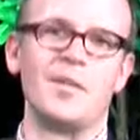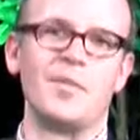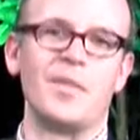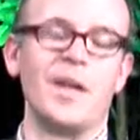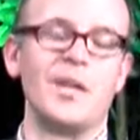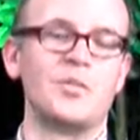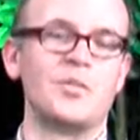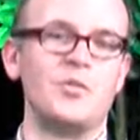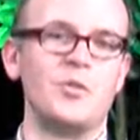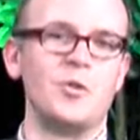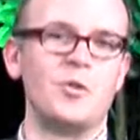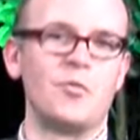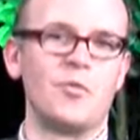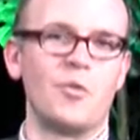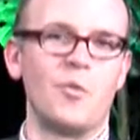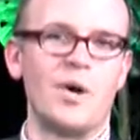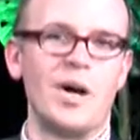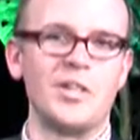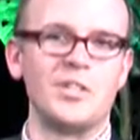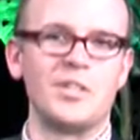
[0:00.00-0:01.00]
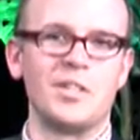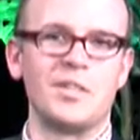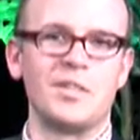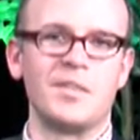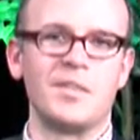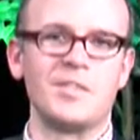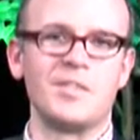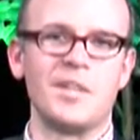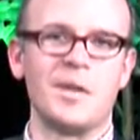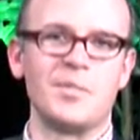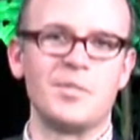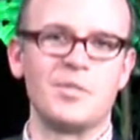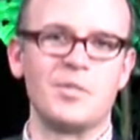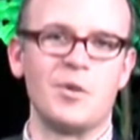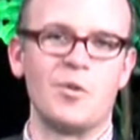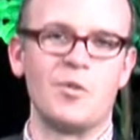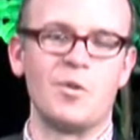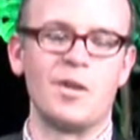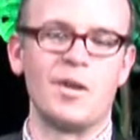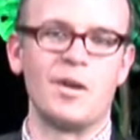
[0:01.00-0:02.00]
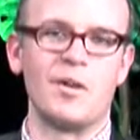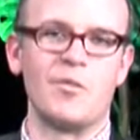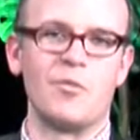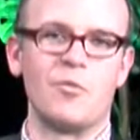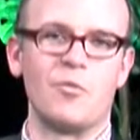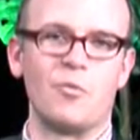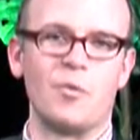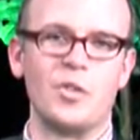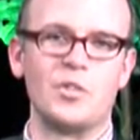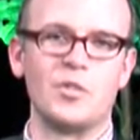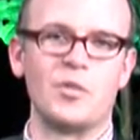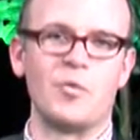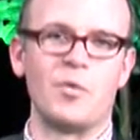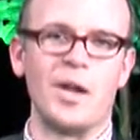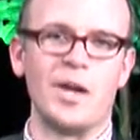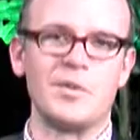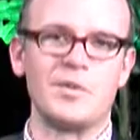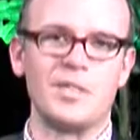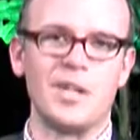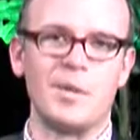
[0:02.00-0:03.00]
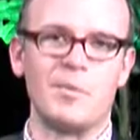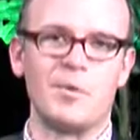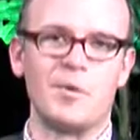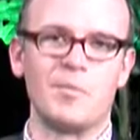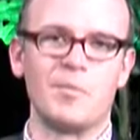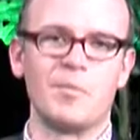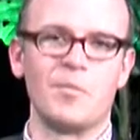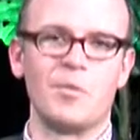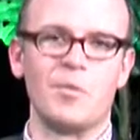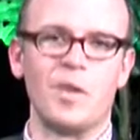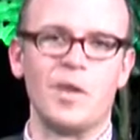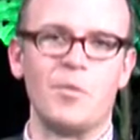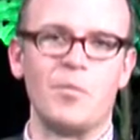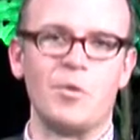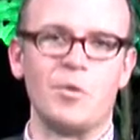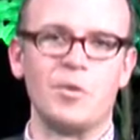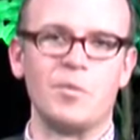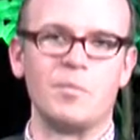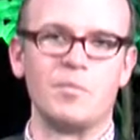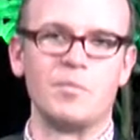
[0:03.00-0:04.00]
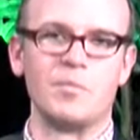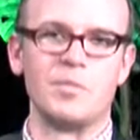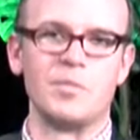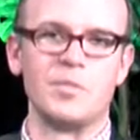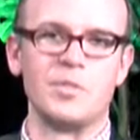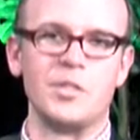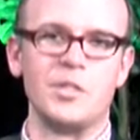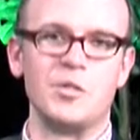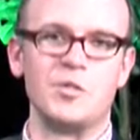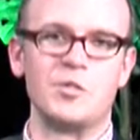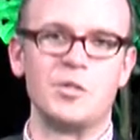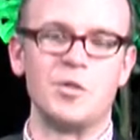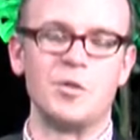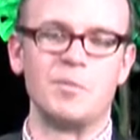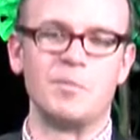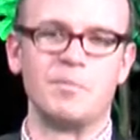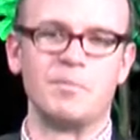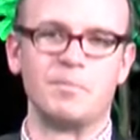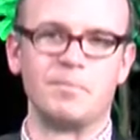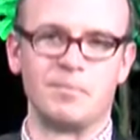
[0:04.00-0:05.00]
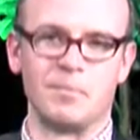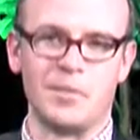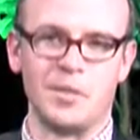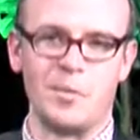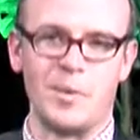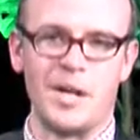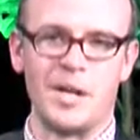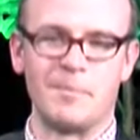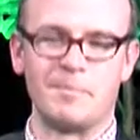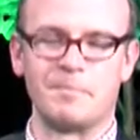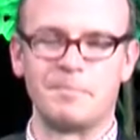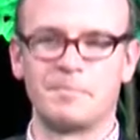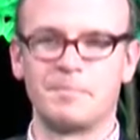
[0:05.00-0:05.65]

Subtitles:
thanks to you for watching this episode of Regional Roundtable, and we'll see you soon. Goodbye.